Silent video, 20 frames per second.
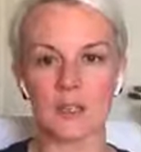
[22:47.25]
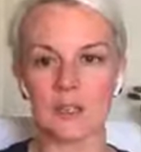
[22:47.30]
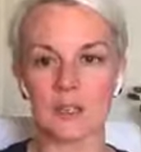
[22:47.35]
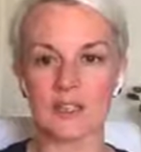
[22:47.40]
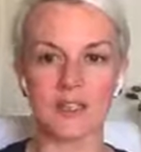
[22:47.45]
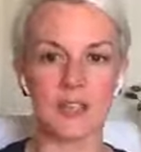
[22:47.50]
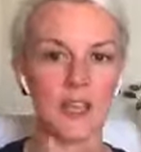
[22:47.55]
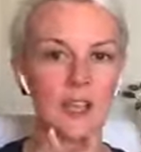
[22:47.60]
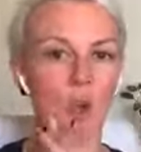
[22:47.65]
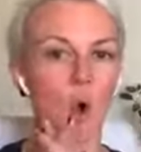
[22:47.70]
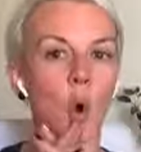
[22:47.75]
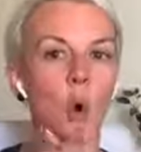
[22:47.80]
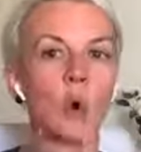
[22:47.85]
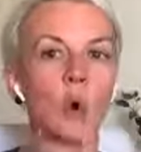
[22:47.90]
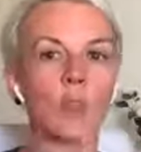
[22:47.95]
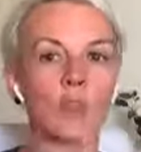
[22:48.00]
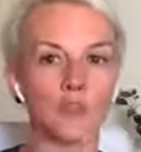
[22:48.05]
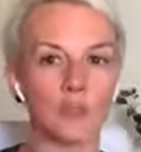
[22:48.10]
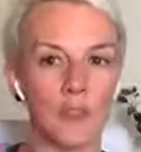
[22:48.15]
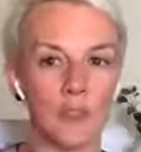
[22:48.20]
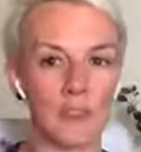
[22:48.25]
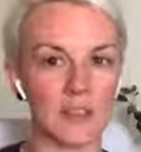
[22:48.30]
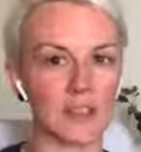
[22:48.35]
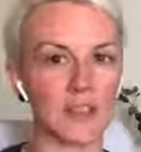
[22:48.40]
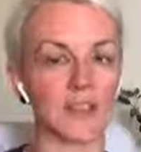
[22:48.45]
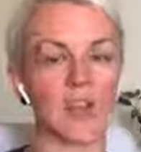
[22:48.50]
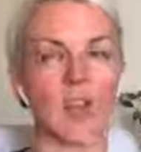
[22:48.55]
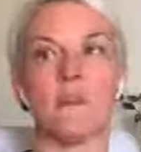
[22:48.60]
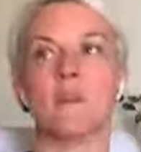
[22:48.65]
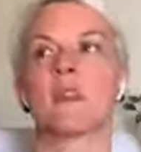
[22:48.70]
There's like all of that. There's
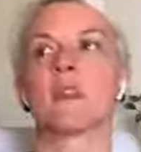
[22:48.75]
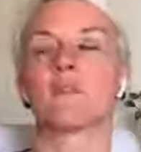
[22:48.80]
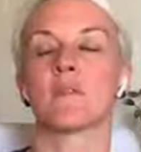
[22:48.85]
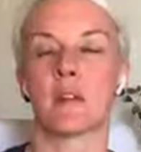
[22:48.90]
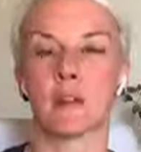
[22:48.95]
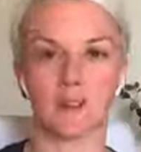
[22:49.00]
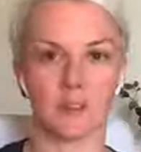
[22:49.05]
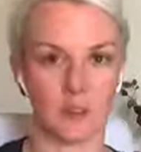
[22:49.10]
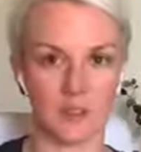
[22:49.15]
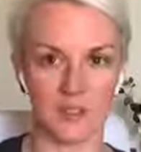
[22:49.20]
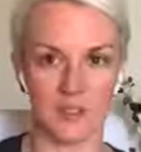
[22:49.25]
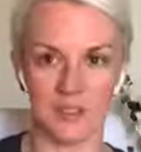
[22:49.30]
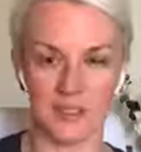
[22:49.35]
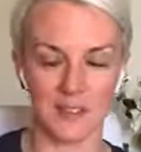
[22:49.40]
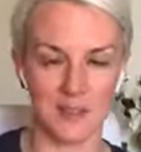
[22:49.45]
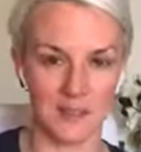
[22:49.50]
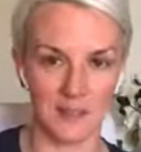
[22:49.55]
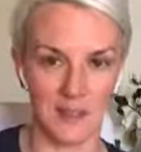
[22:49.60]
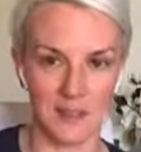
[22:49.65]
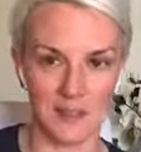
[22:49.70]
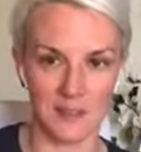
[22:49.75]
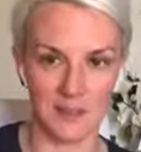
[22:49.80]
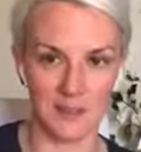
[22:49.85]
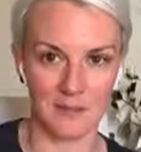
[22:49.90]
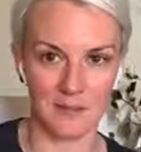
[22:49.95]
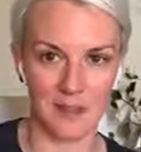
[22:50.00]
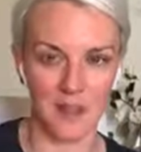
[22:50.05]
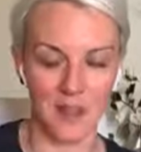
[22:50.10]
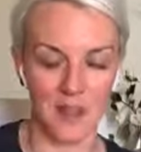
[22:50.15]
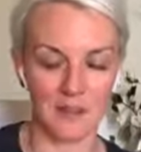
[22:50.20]
so many resources and things in
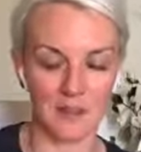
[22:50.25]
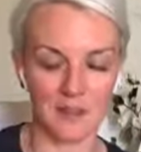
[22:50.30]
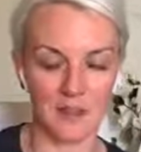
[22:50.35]
there.